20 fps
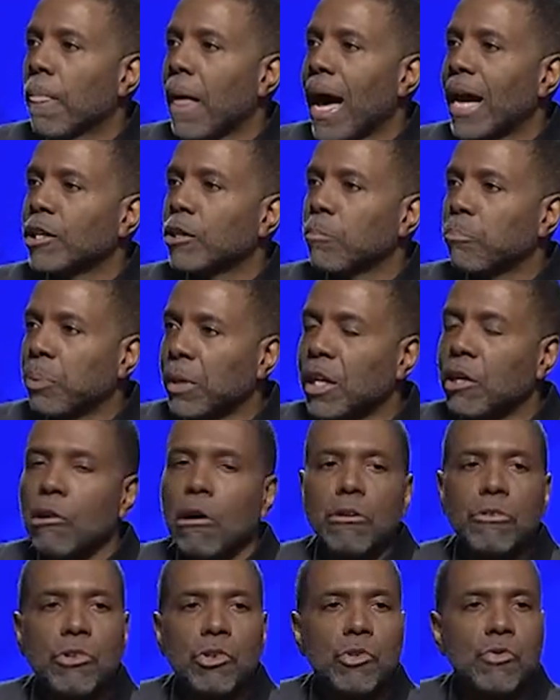I depend
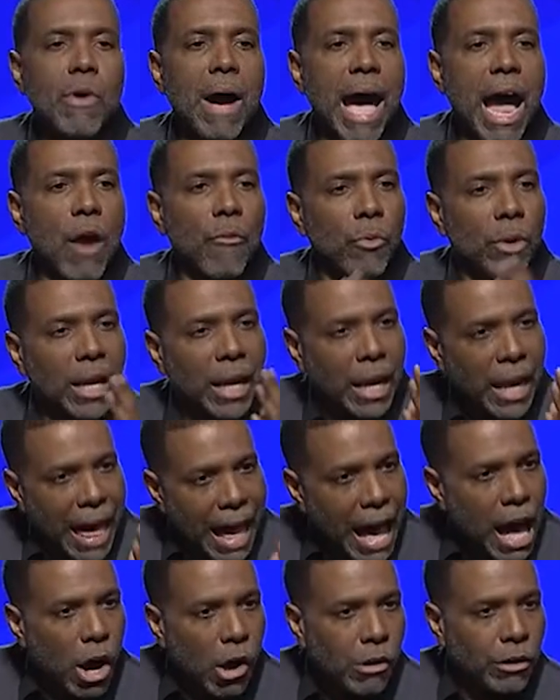on you, I
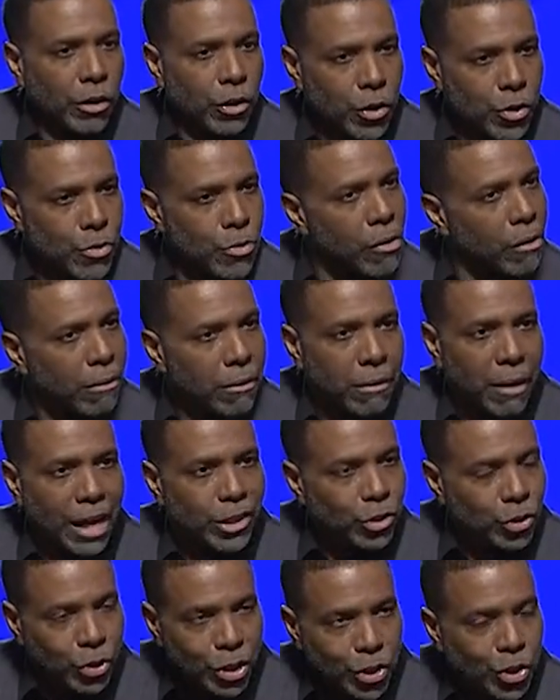rely on you, I
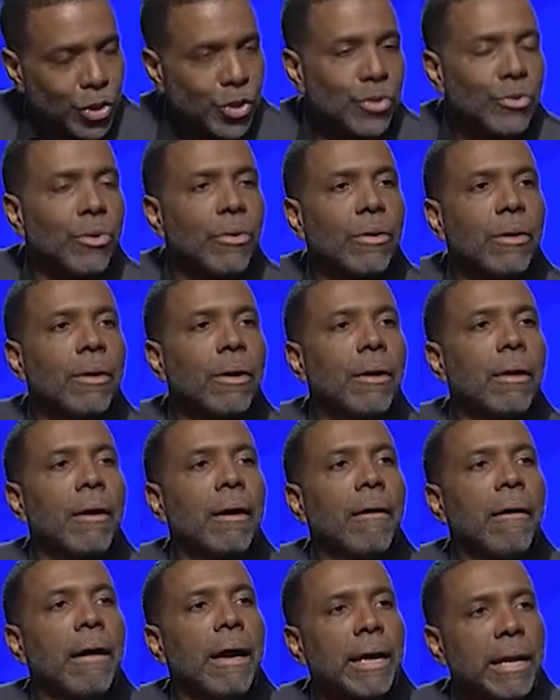trust you,
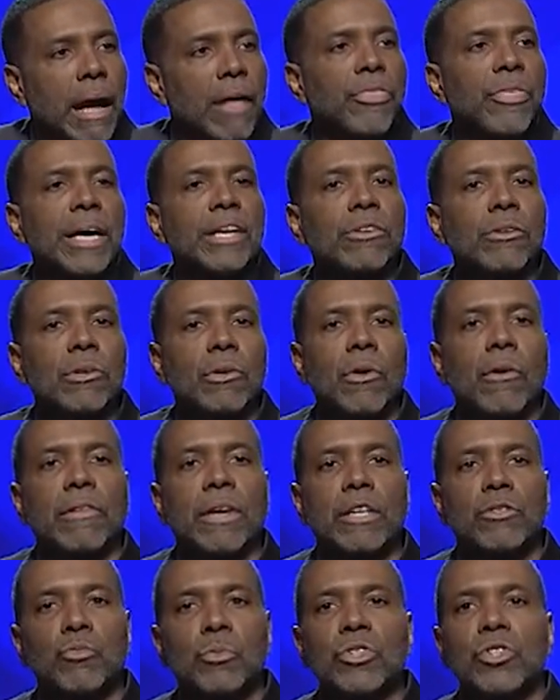and I thank you, Lord,
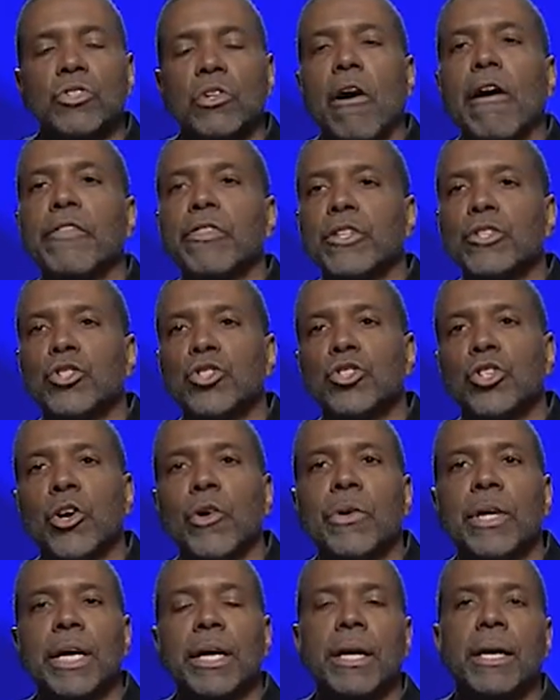that as we start this
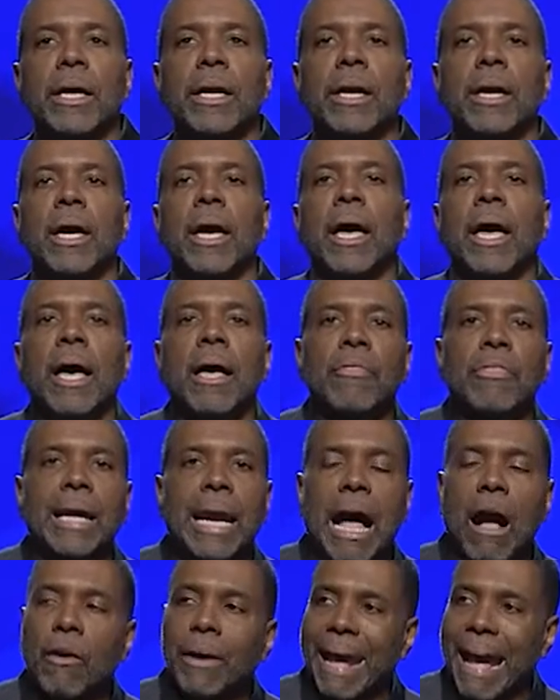journey, that
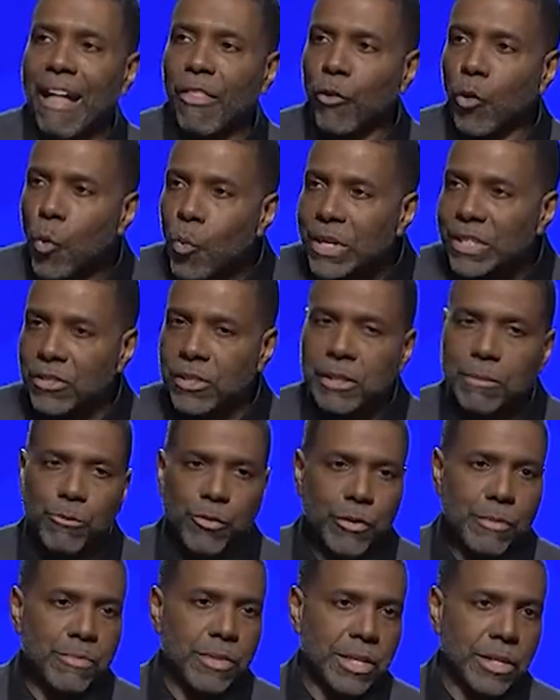I'll gather wisdom
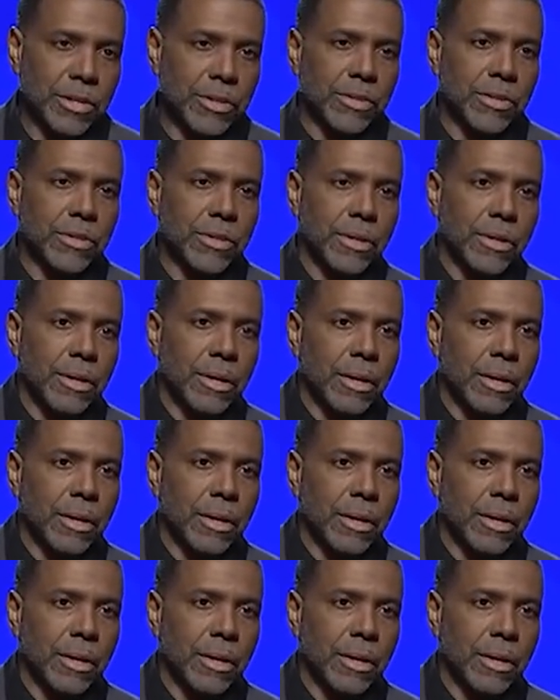from this.